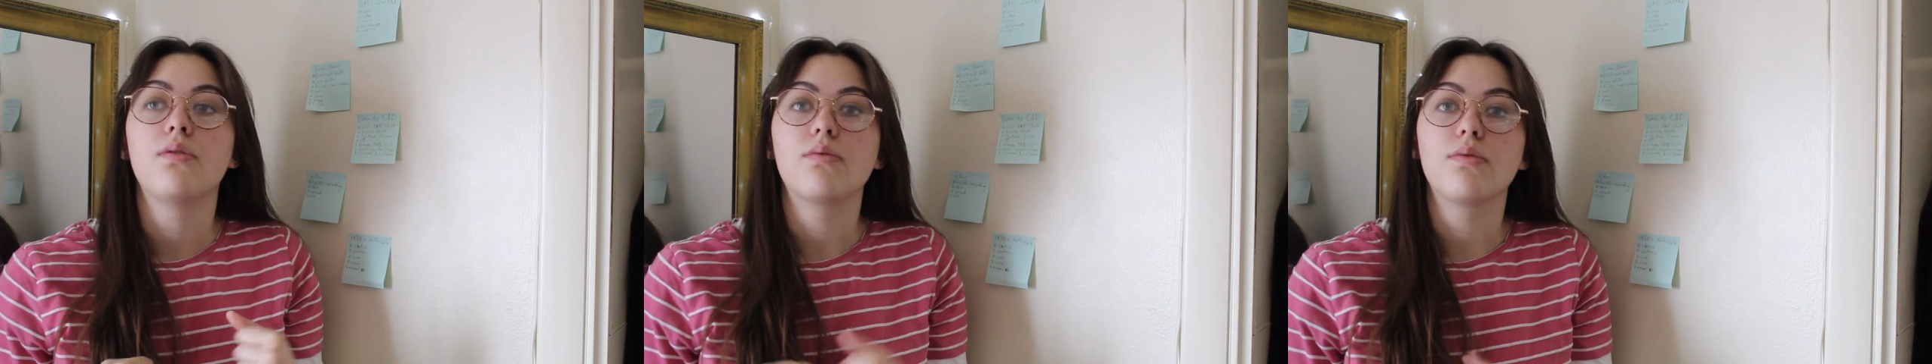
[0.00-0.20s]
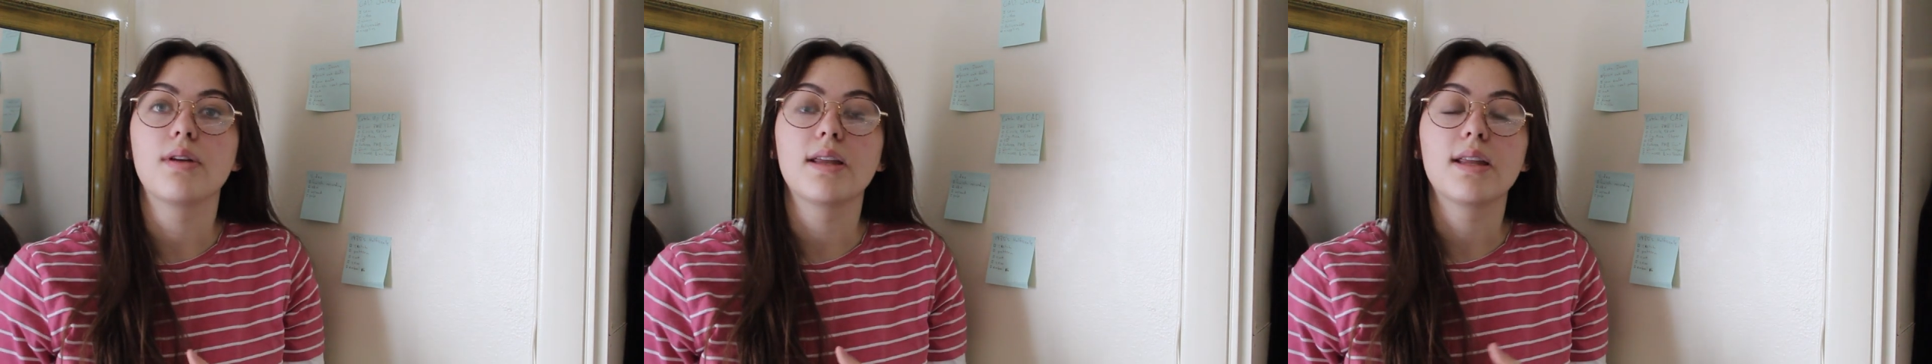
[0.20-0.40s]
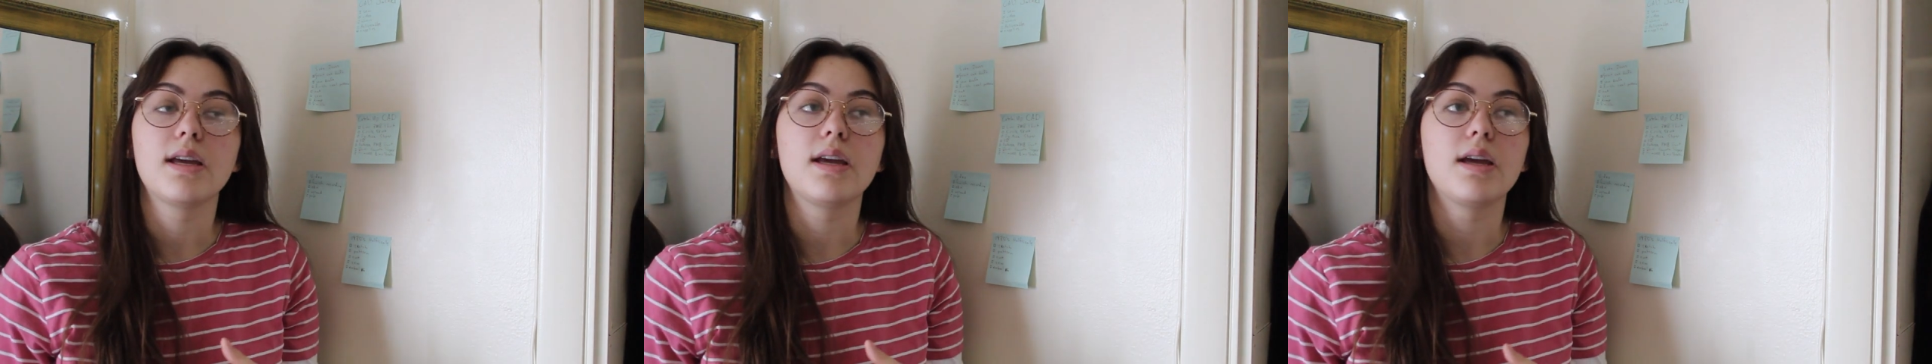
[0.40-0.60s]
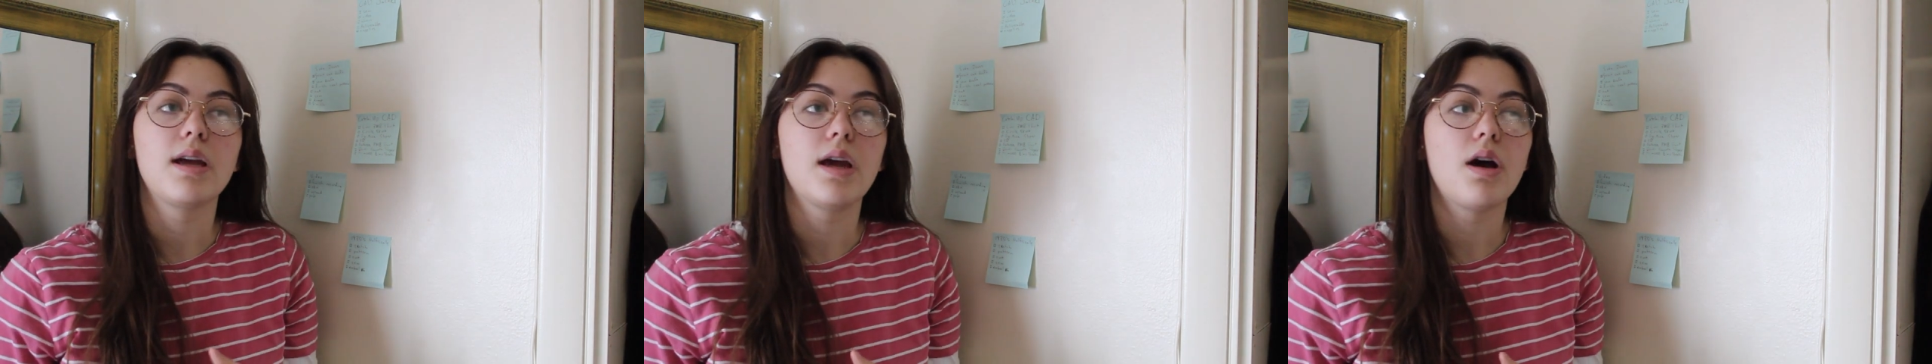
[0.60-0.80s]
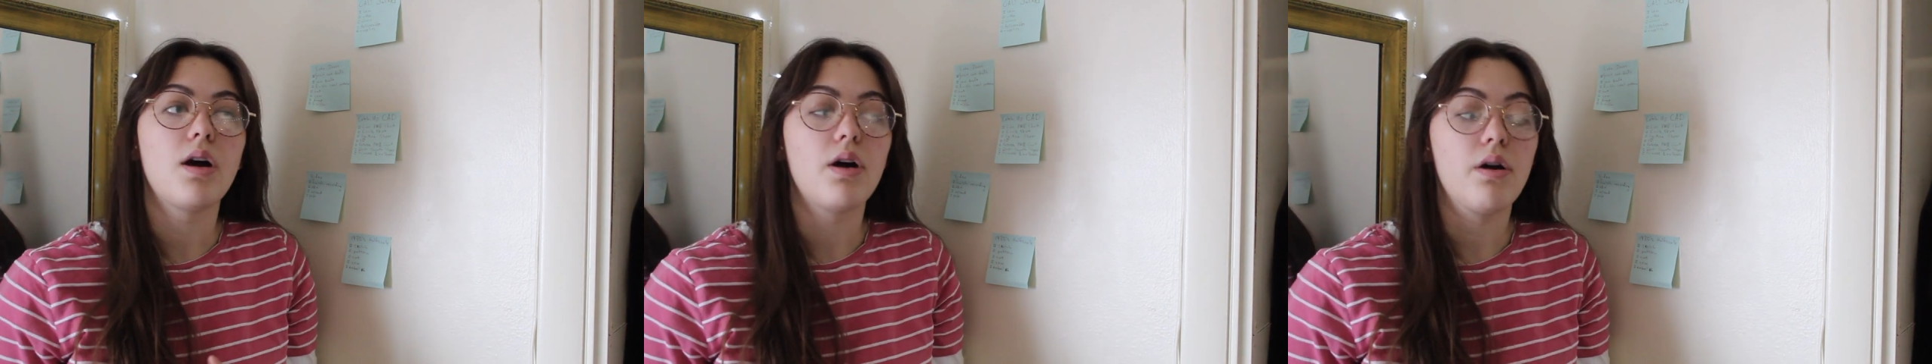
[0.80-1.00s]
really
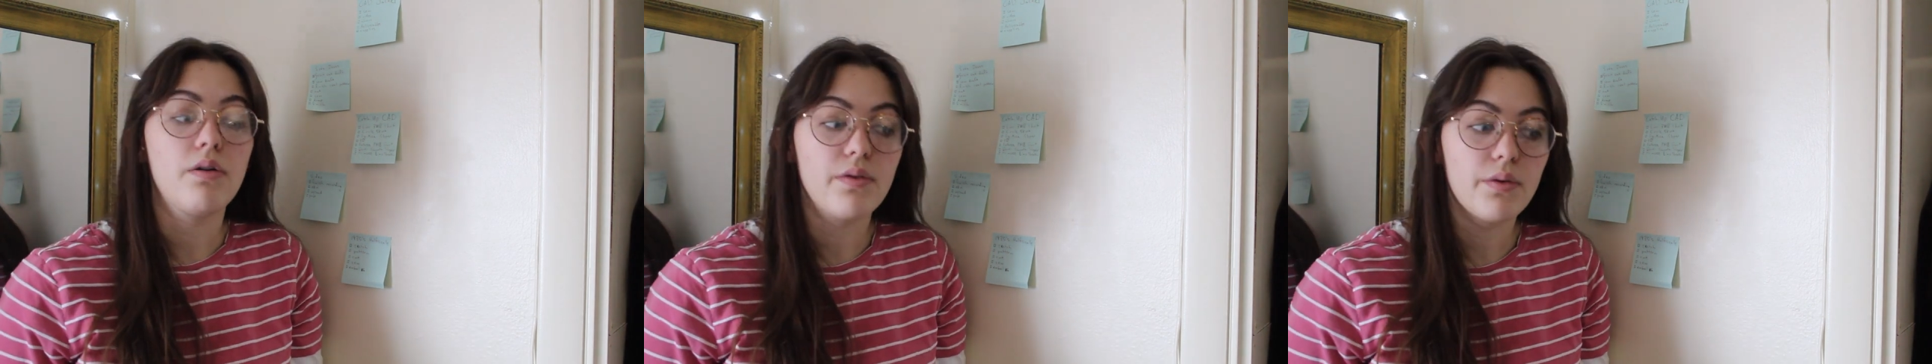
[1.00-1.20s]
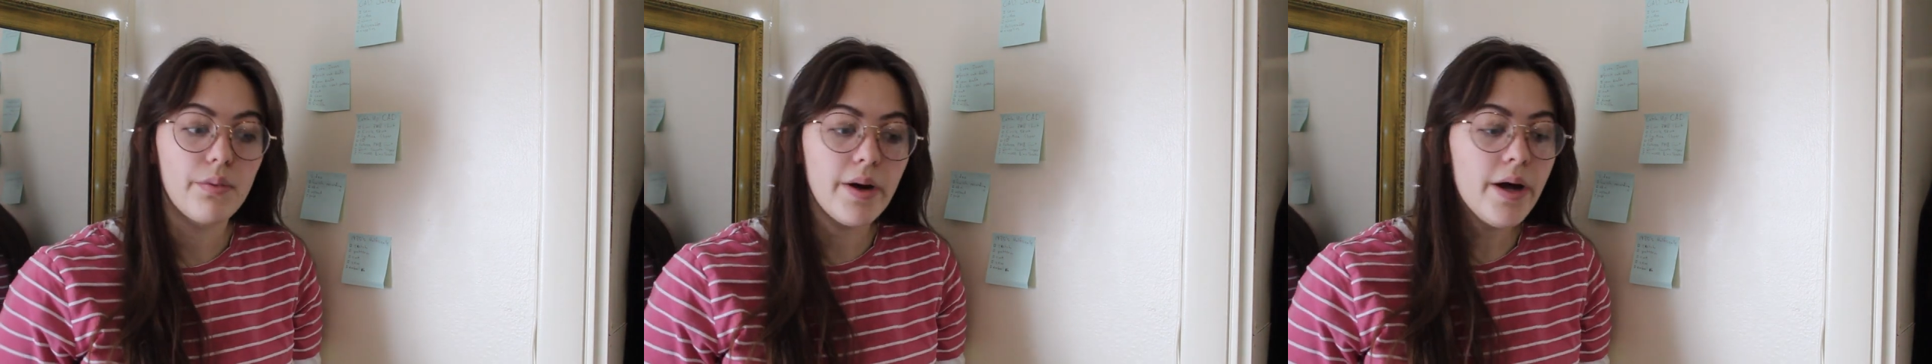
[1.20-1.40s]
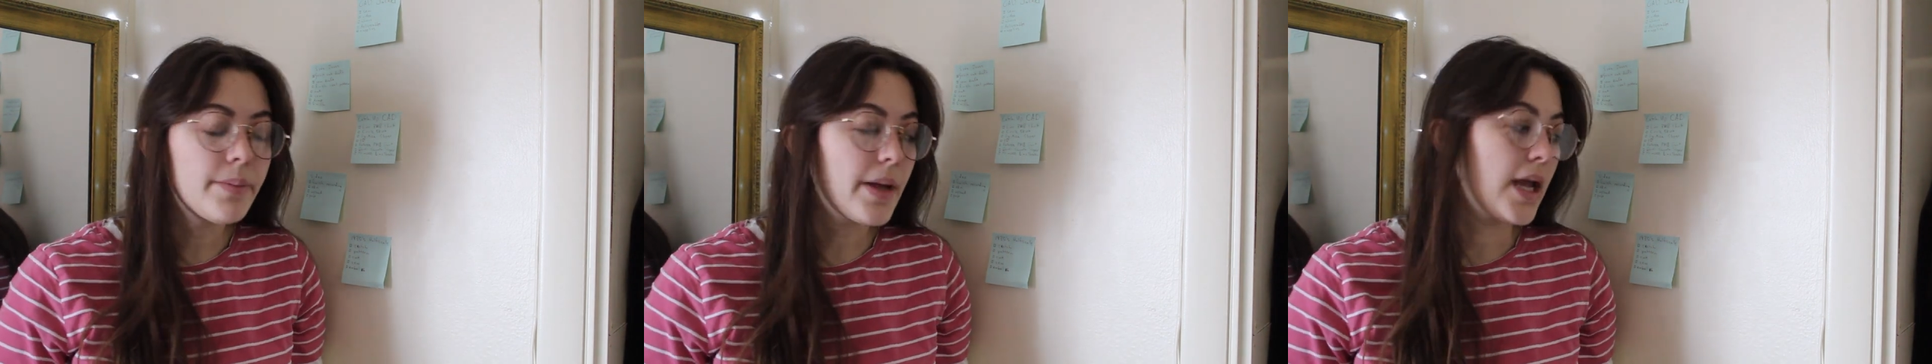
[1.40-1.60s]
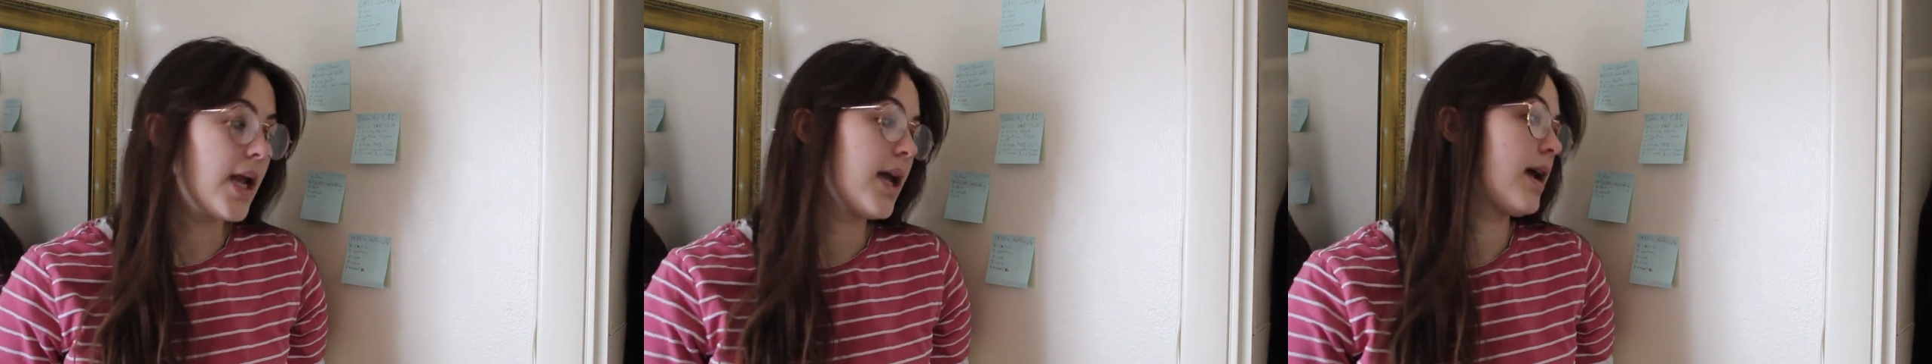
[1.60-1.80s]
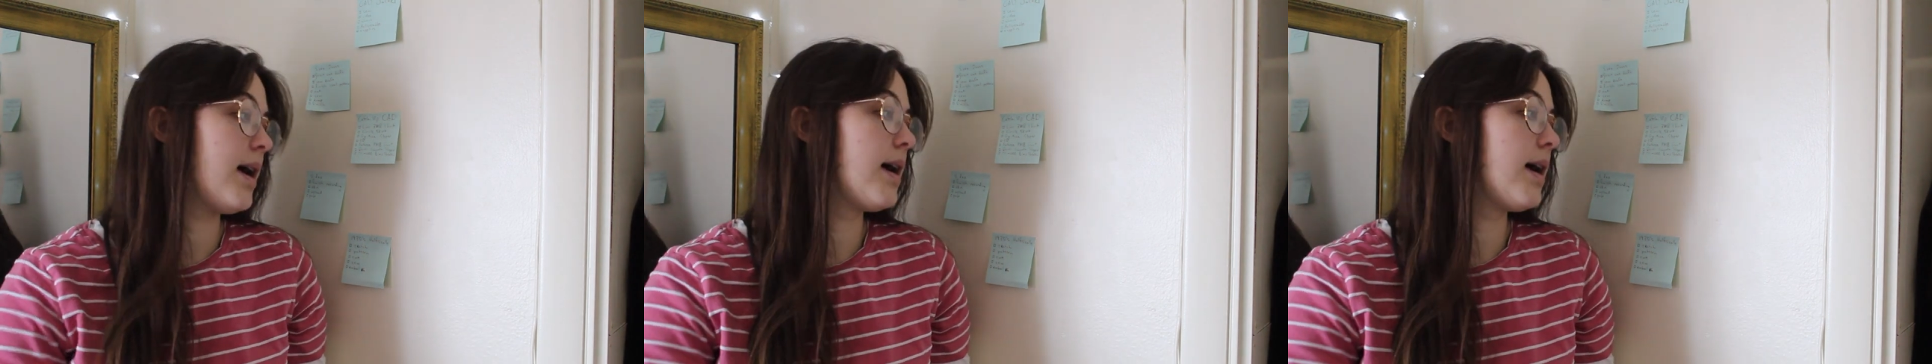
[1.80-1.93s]
overwhelming.